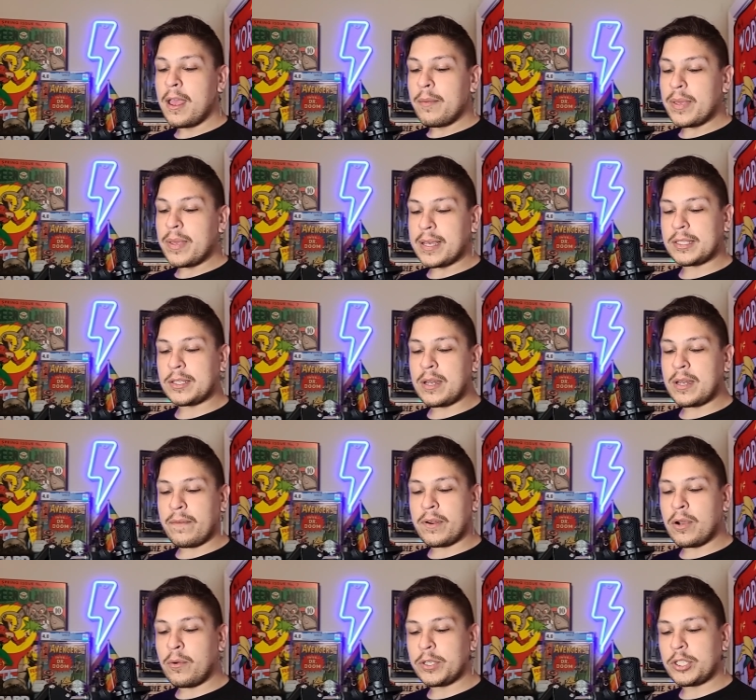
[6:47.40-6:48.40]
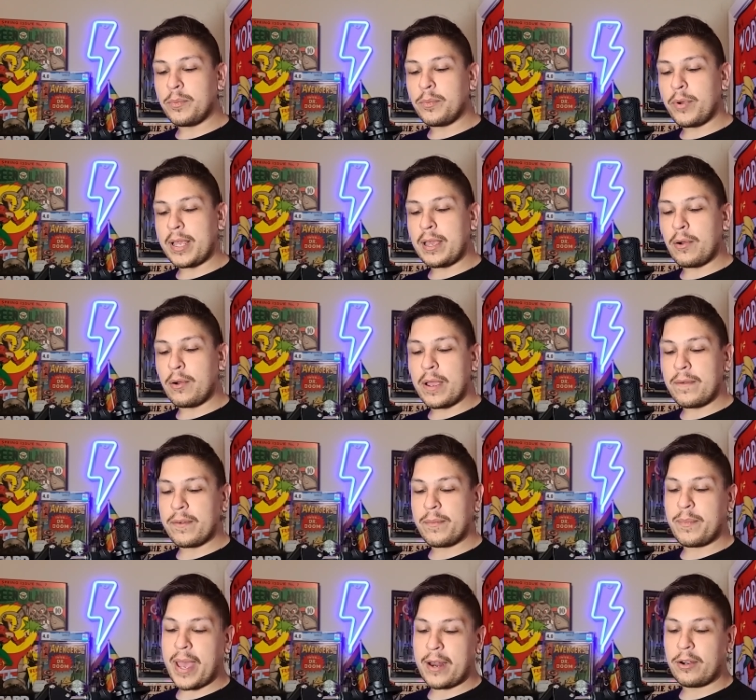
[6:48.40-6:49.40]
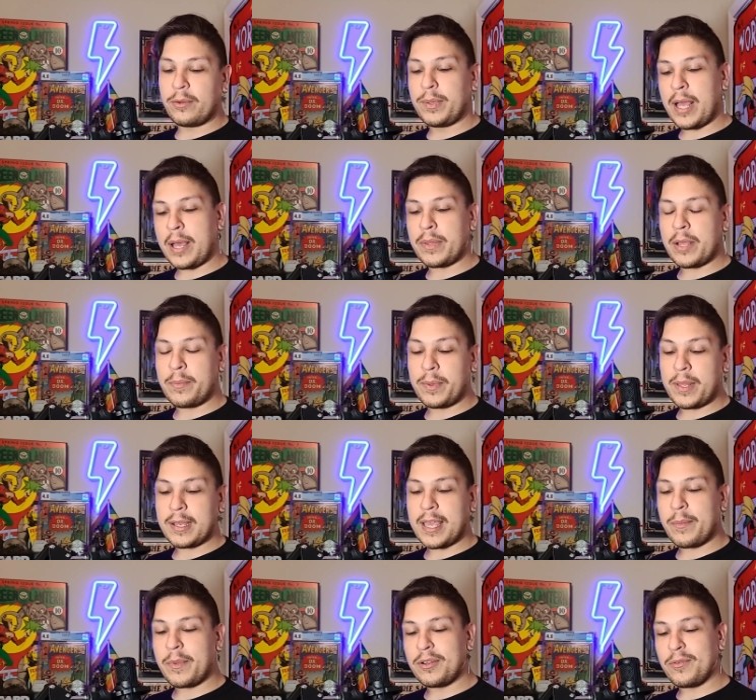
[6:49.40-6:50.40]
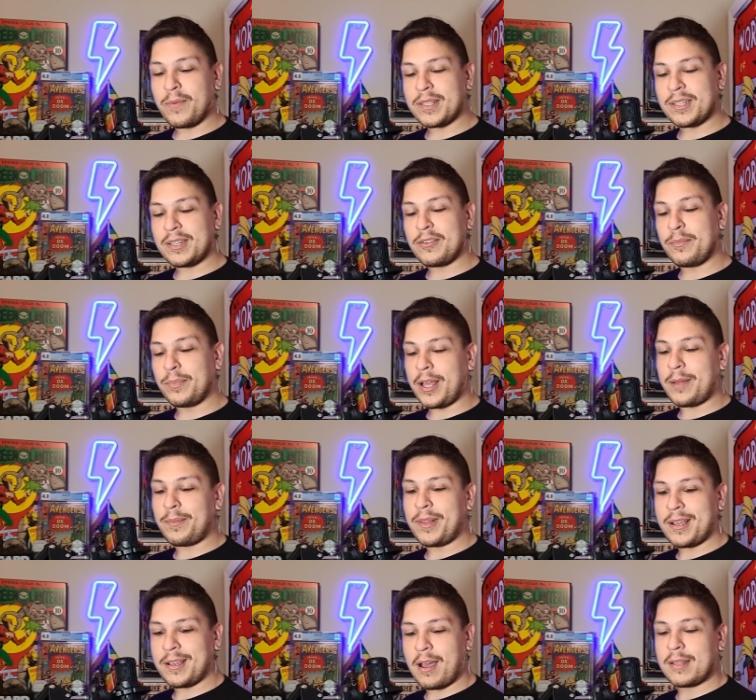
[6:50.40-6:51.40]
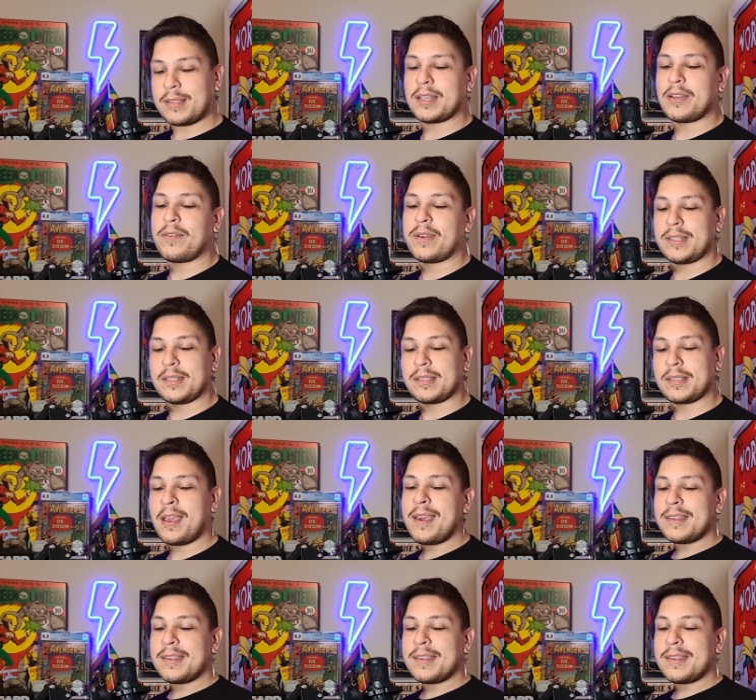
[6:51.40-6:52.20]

because you never know what you're bringing away from battle blah blah blah chemical residue blah blah consequences